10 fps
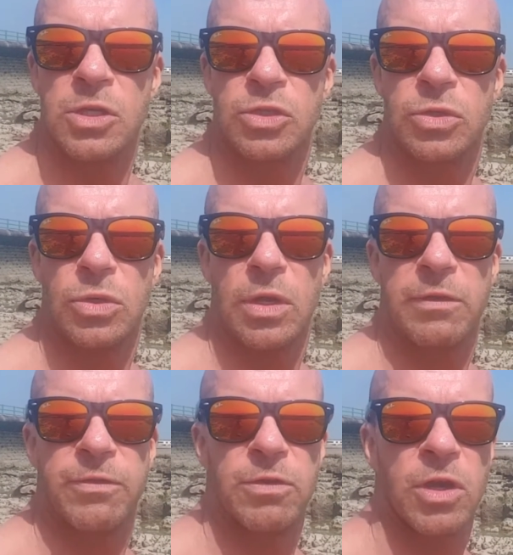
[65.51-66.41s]
So
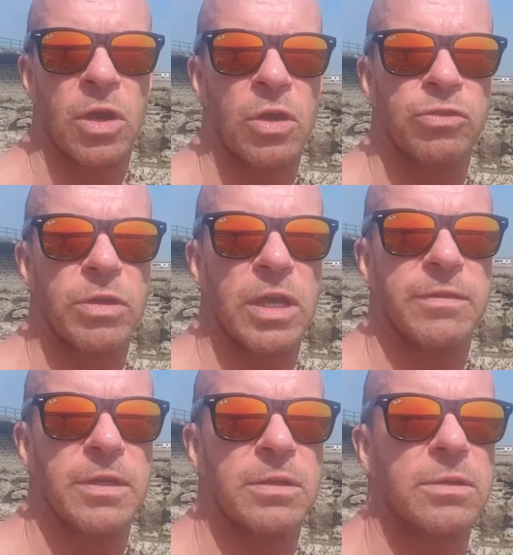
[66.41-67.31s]
if you're a car
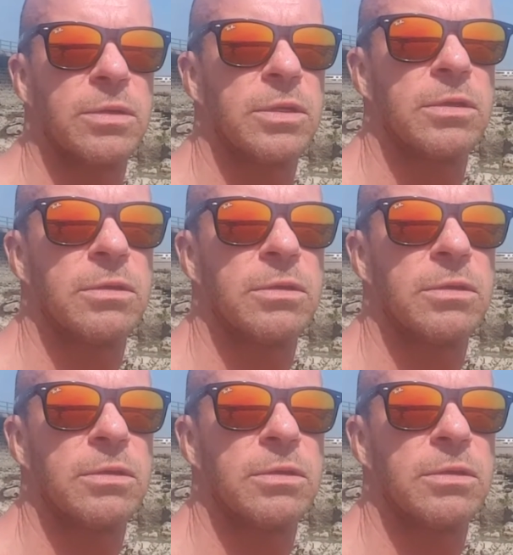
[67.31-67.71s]
driver or